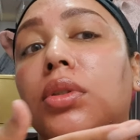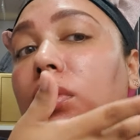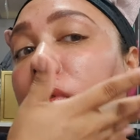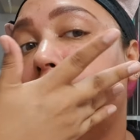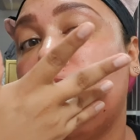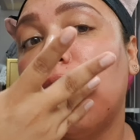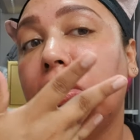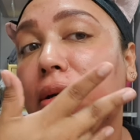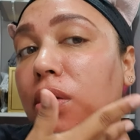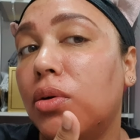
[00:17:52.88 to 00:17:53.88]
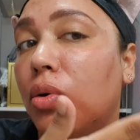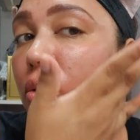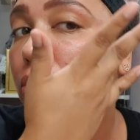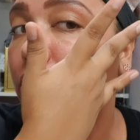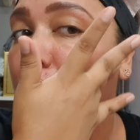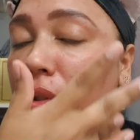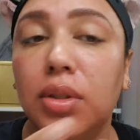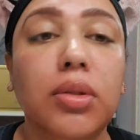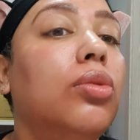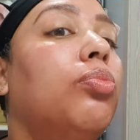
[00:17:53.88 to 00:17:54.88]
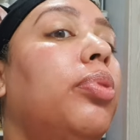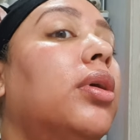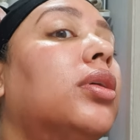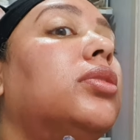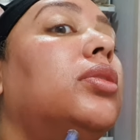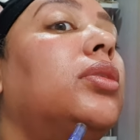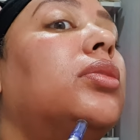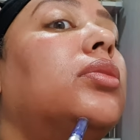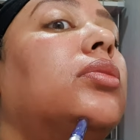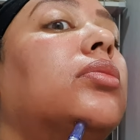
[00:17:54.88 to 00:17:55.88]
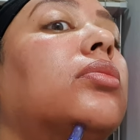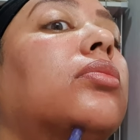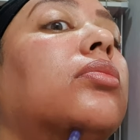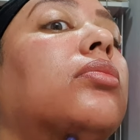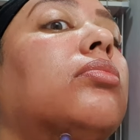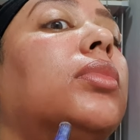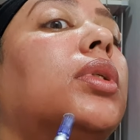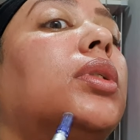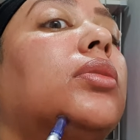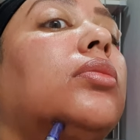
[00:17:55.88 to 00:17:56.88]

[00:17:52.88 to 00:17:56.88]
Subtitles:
Now I'm gonna go over these little parts to kill my.